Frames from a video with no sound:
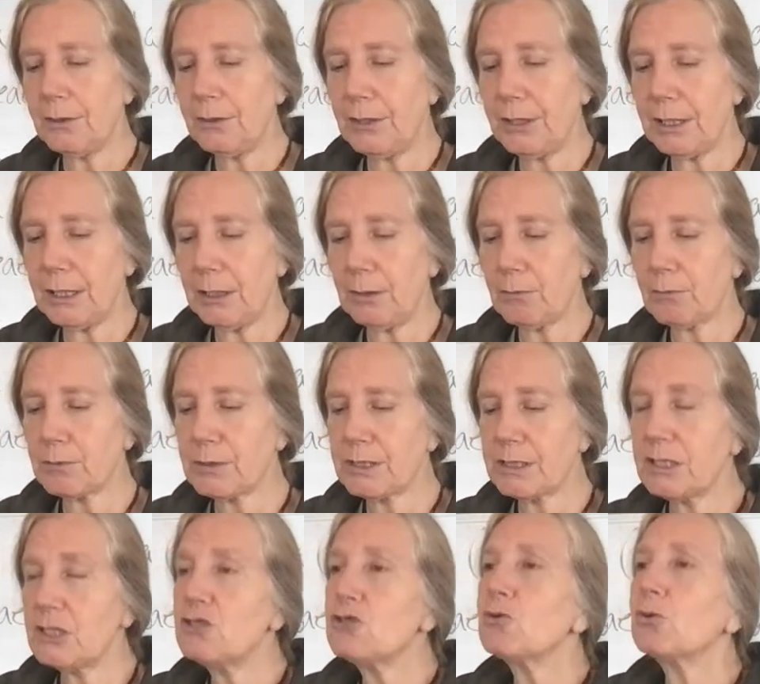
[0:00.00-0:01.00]
the
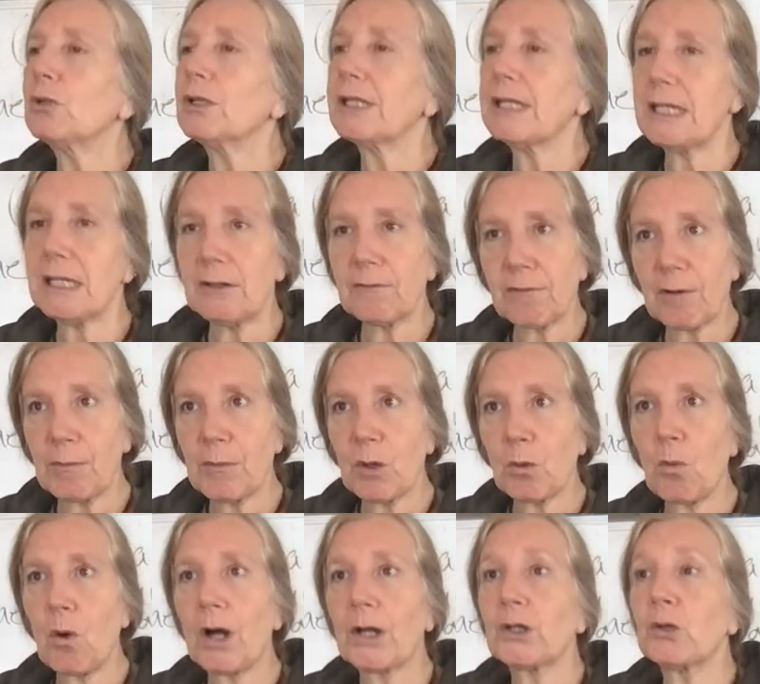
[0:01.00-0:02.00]
residual heat from the
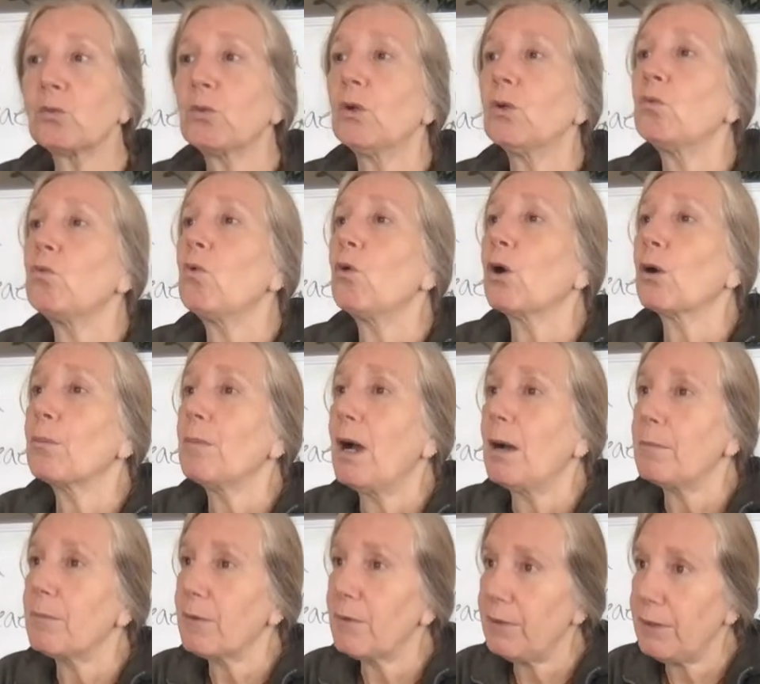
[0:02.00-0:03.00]
water will warm
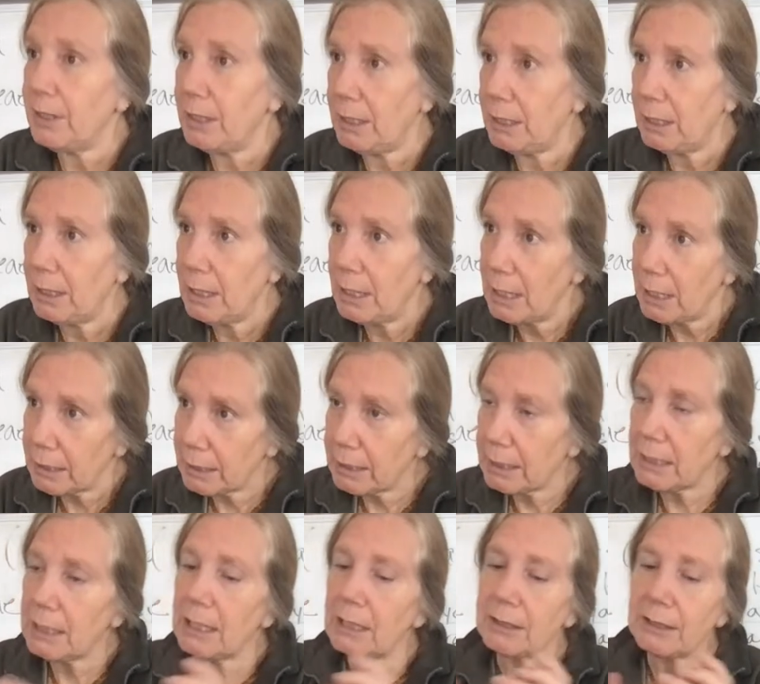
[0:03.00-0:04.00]
up the
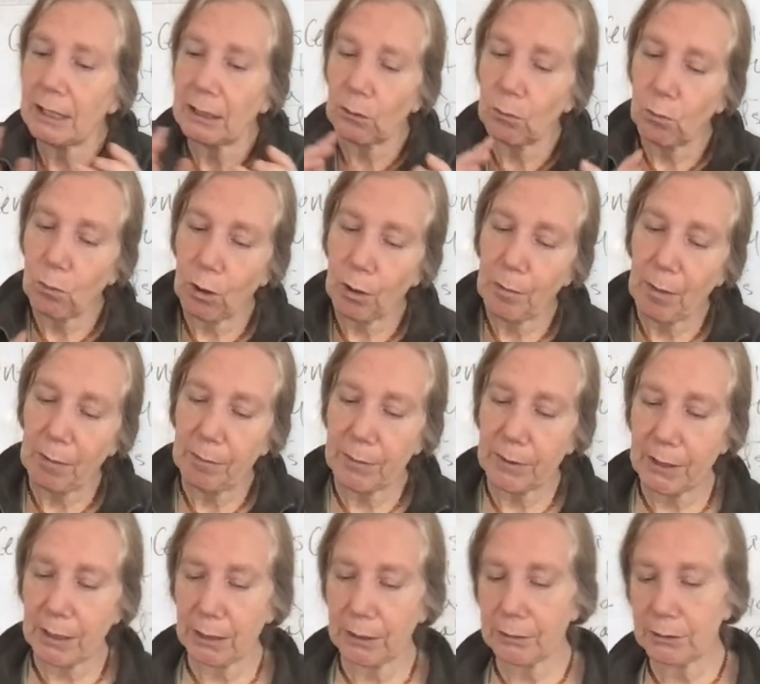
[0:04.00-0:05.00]
ghee and that'll warm up
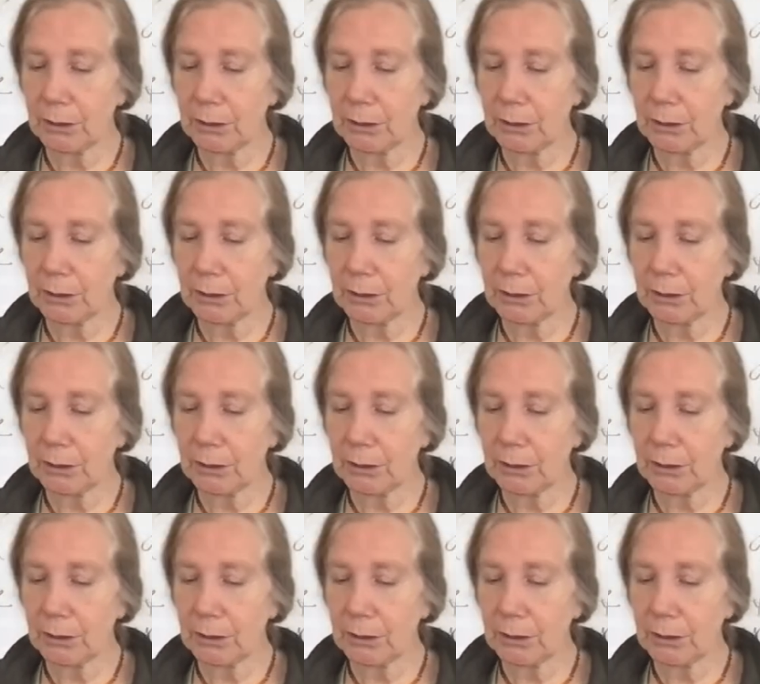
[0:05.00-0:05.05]
the,